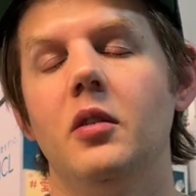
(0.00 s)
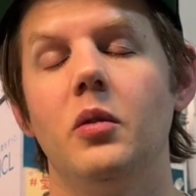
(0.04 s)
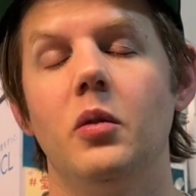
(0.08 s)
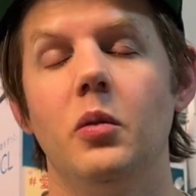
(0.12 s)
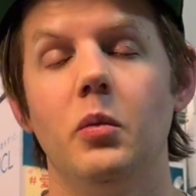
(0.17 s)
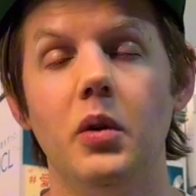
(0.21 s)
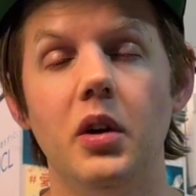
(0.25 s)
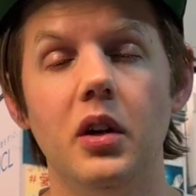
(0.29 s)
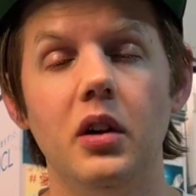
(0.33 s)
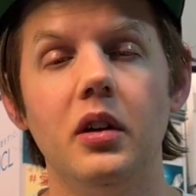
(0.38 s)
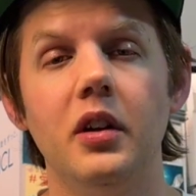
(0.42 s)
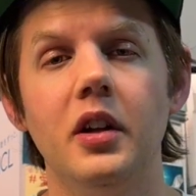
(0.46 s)

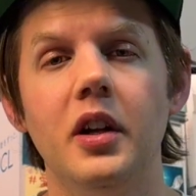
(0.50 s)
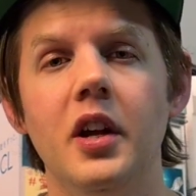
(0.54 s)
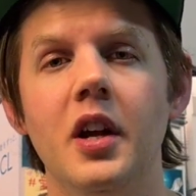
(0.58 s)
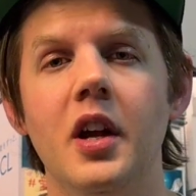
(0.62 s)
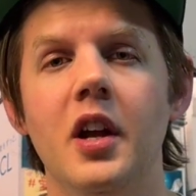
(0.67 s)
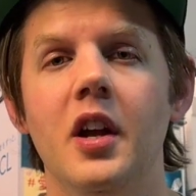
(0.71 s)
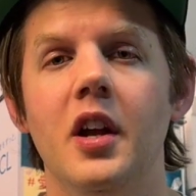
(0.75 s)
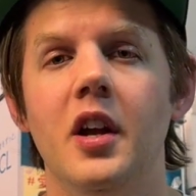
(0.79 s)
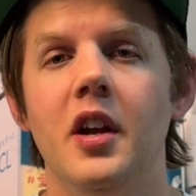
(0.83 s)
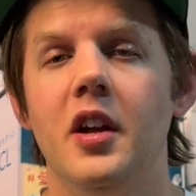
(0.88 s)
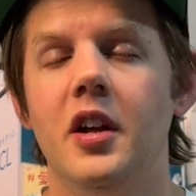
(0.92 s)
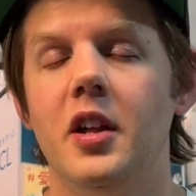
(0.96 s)
Well,
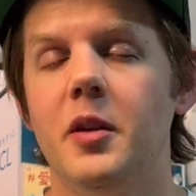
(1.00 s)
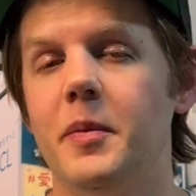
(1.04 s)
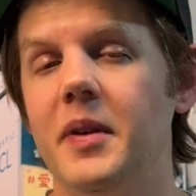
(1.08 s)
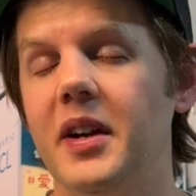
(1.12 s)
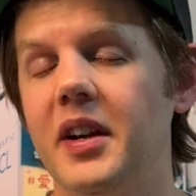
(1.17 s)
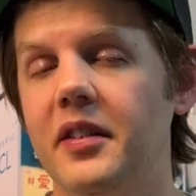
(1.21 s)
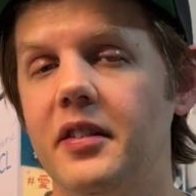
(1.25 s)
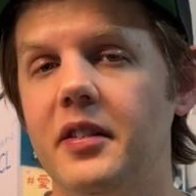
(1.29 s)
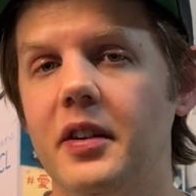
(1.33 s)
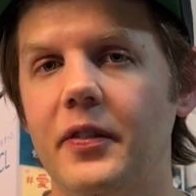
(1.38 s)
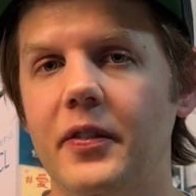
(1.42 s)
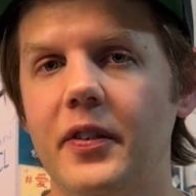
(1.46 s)
the
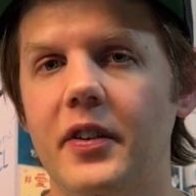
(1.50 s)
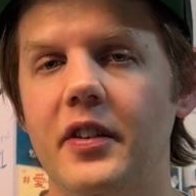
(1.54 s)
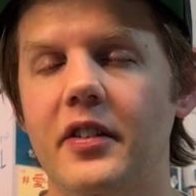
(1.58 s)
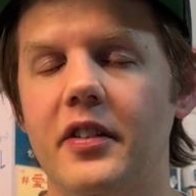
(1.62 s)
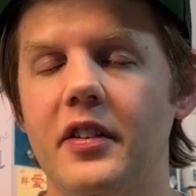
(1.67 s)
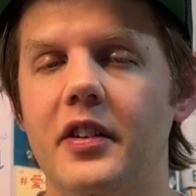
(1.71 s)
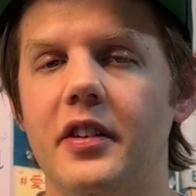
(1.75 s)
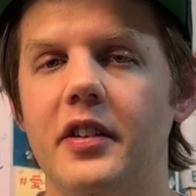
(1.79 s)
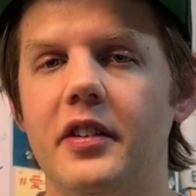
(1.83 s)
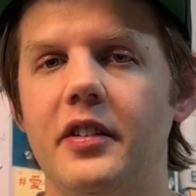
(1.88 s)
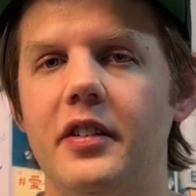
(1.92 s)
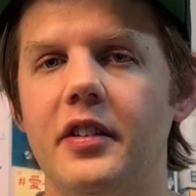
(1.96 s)
biggest difference
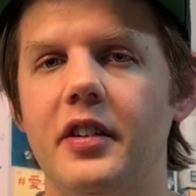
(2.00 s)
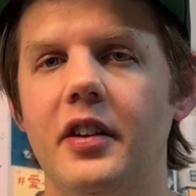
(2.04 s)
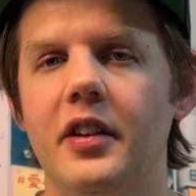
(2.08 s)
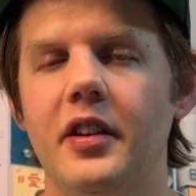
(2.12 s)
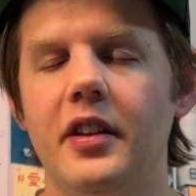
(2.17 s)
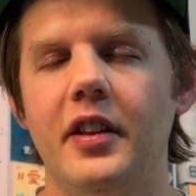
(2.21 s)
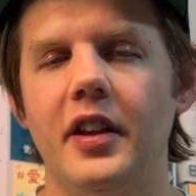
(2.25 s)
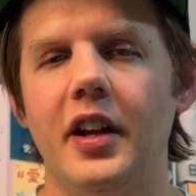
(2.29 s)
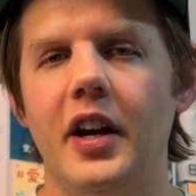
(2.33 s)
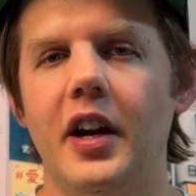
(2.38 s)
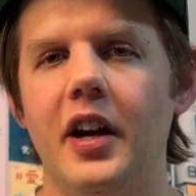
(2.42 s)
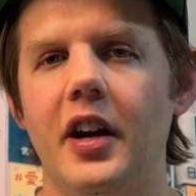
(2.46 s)
is
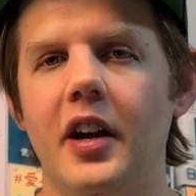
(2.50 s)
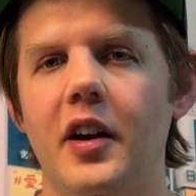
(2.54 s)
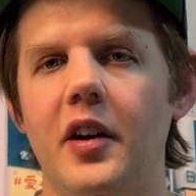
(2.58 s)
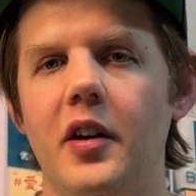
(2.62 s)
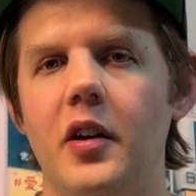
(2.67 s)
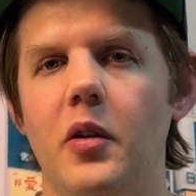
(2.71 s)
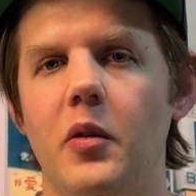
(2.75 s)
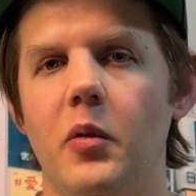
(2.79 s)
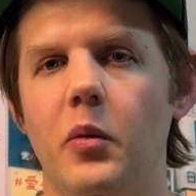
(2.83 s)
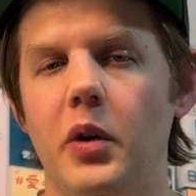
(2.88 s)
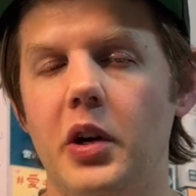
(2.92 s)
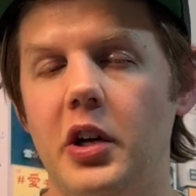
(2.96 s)
that
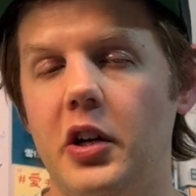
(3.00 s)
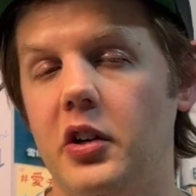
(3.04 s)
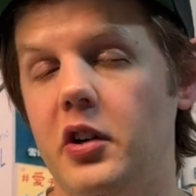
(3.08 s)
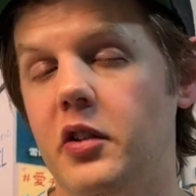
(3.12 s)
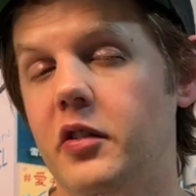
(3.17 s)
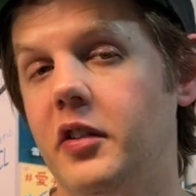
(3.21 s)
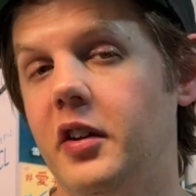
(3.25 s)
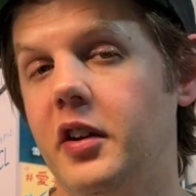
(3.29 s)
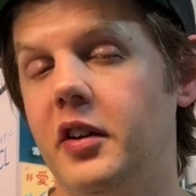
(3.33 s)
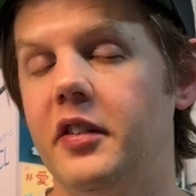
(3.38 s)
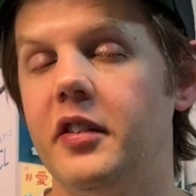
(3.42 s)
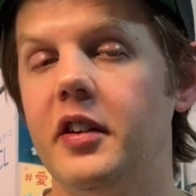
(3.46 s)
when you're
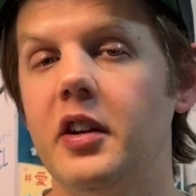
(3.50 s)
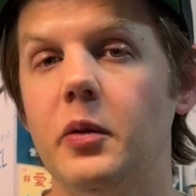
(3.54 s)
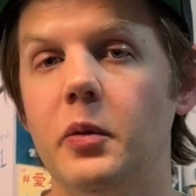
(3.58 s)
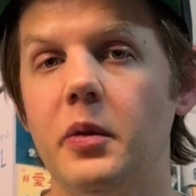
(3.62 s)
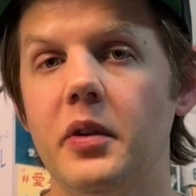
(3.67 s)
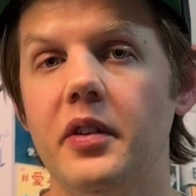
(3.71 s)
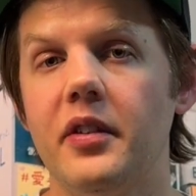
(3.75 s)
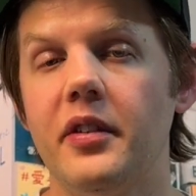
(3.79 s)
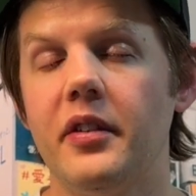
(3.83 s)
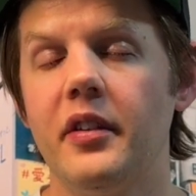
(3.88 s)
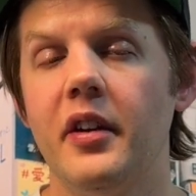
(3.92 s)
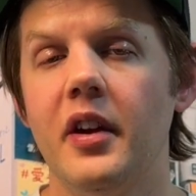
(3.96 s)
using a
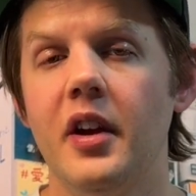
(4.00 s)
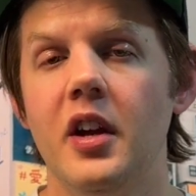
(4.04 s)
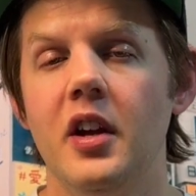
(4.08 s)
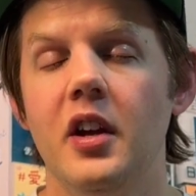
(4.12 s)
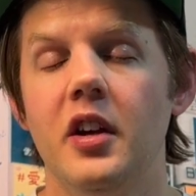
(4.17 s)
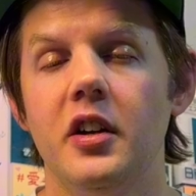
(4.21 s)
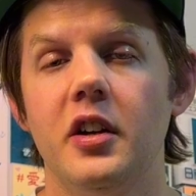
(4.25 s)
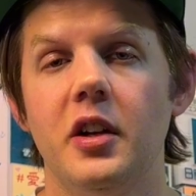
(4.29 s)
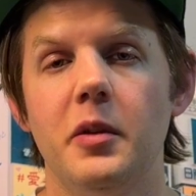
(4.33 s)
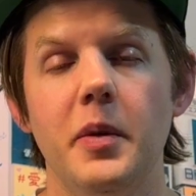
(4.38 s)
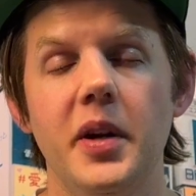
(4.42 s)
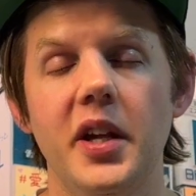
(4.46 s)
sequence,
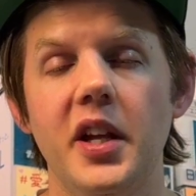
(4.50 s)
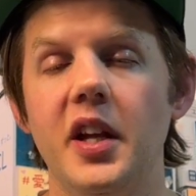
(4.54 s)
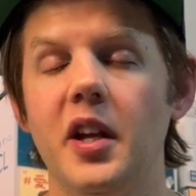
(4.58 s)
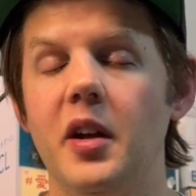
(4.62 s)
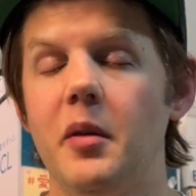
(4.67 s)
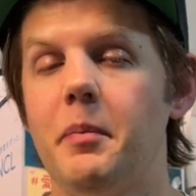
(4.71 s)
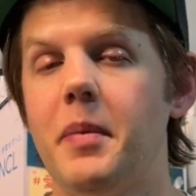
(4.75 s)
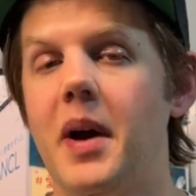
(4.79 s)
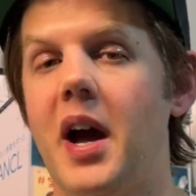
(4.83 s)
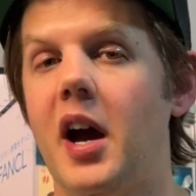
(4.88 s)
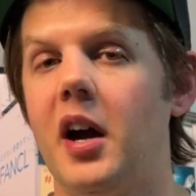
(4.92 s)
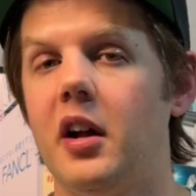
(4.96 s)
you're making a
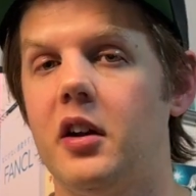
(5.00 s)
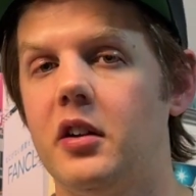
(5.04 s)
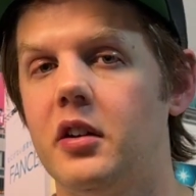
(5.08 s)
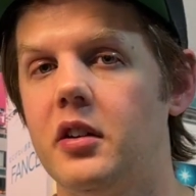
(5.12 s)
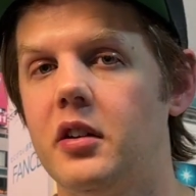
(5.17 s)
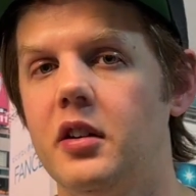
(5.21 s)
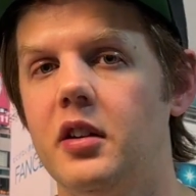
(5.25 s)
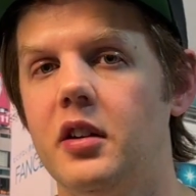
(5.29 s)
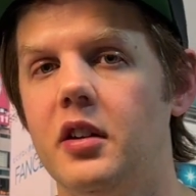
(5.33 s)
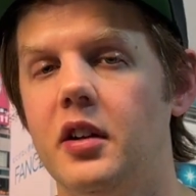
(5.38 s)
pattern,